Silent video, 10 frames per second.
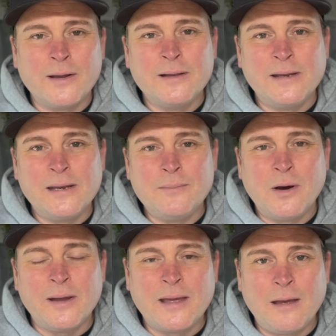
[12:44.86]
cleaning
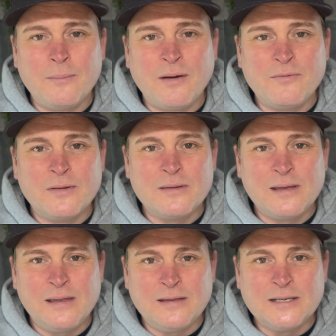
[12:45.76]
my camp ovens
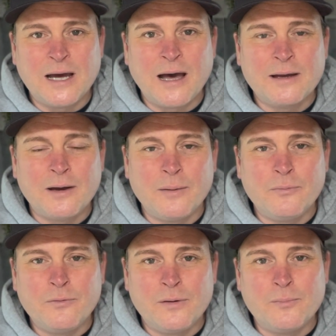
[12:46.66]
in the dark. I
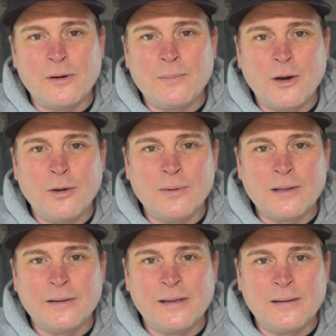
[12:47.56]
prefer to bring them home and
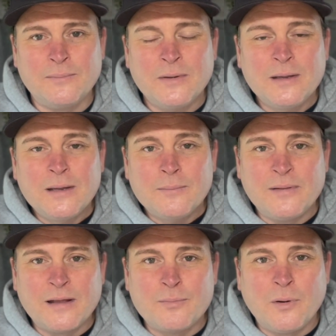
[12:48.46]
clean them, but
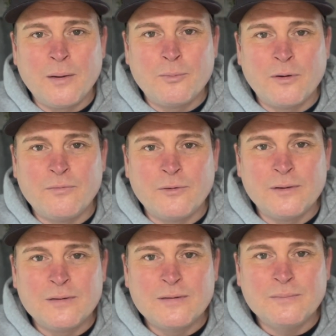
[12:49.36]
that's my
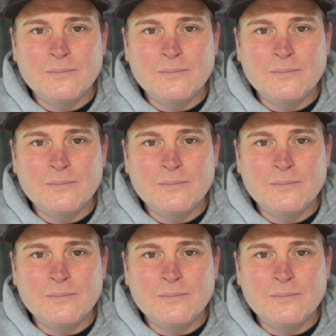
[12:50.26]
preference.